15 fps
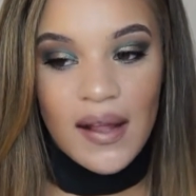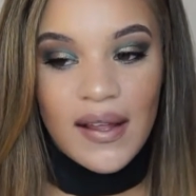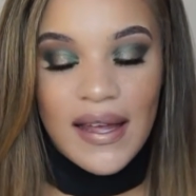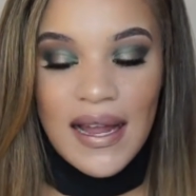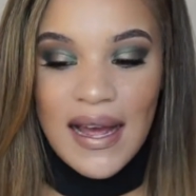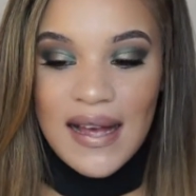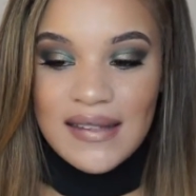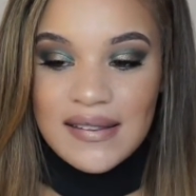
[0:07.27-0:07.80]
It
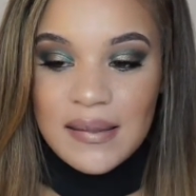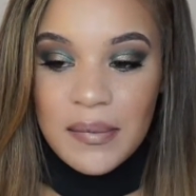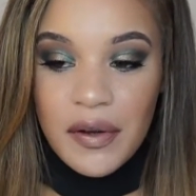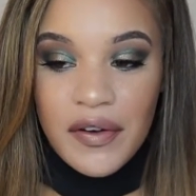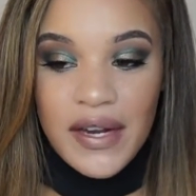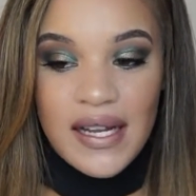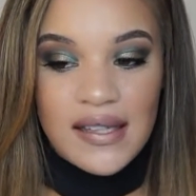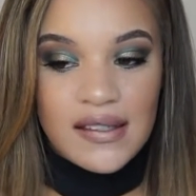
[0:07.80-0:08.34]
has some
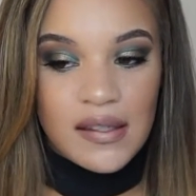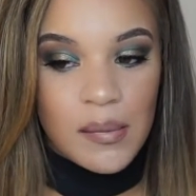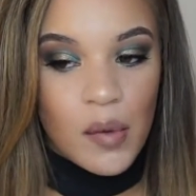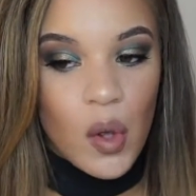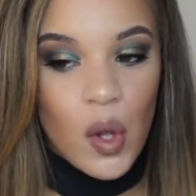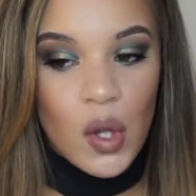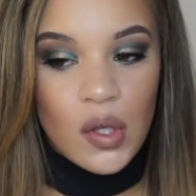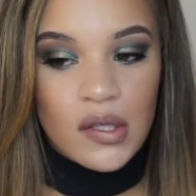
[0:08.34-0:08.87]
greens, some
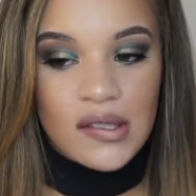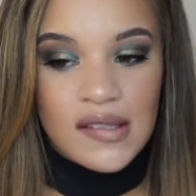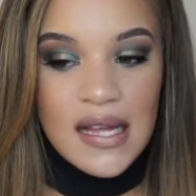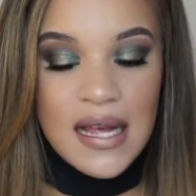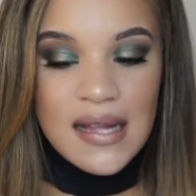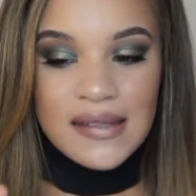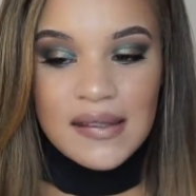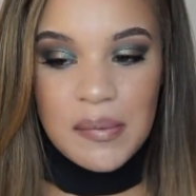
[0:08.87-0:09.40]
golds,
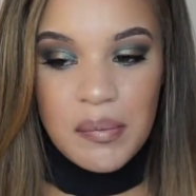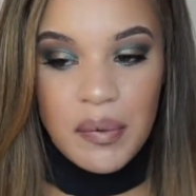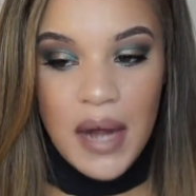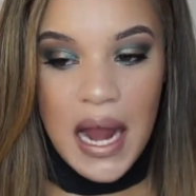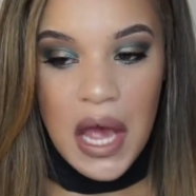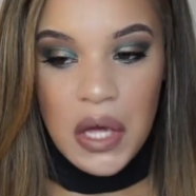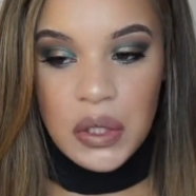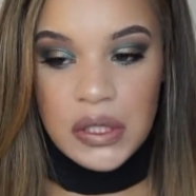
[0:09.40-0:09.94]
some
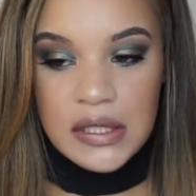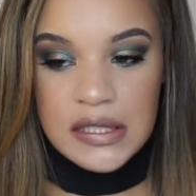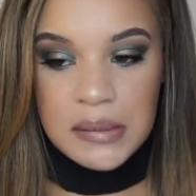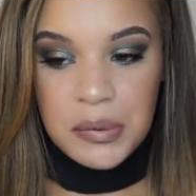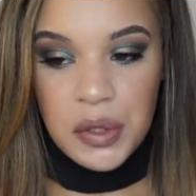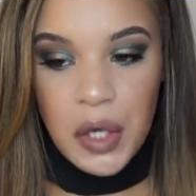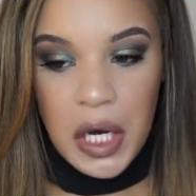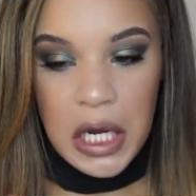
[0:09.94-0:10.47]
browns,
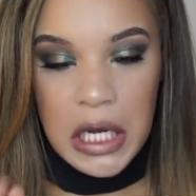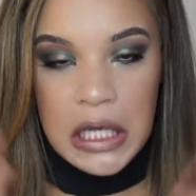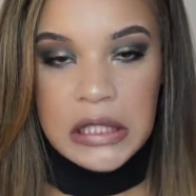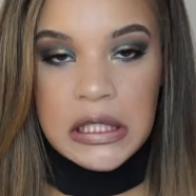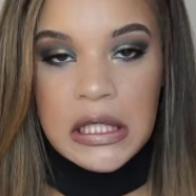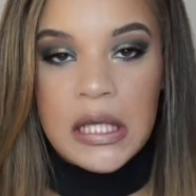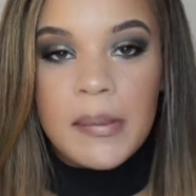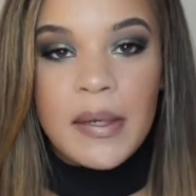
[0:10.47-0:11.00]
some grays,
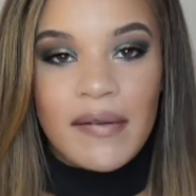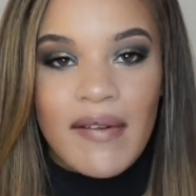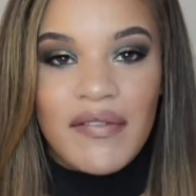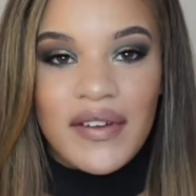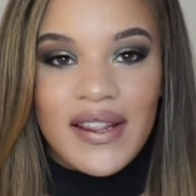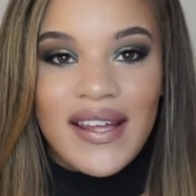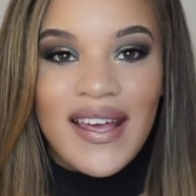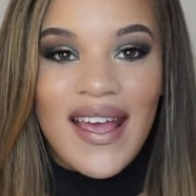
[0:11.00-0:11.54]
a little bit of
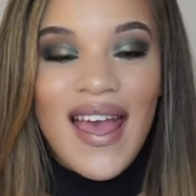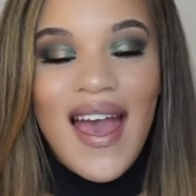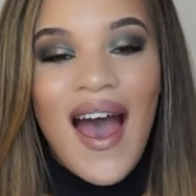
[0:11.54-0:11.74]
everything.